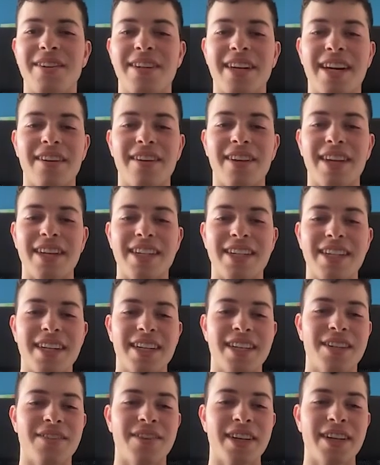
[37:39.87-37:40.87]
down like
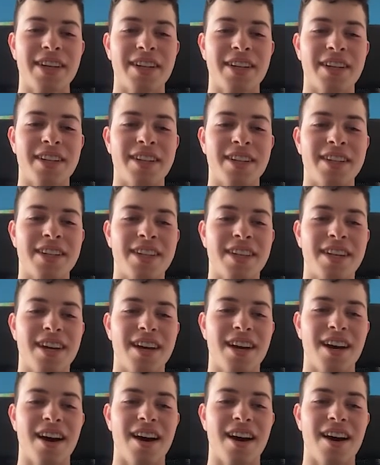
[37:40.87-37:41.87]
six figures,
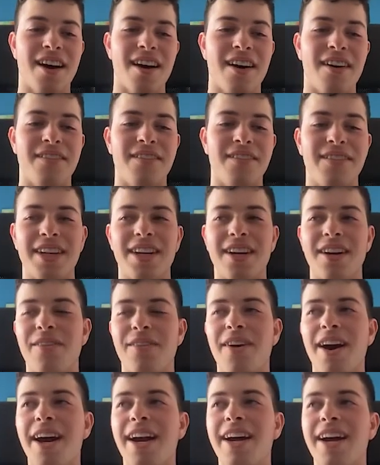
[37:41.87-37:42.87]

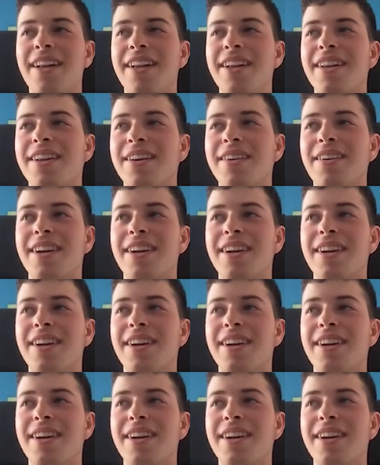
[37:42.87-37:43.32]
while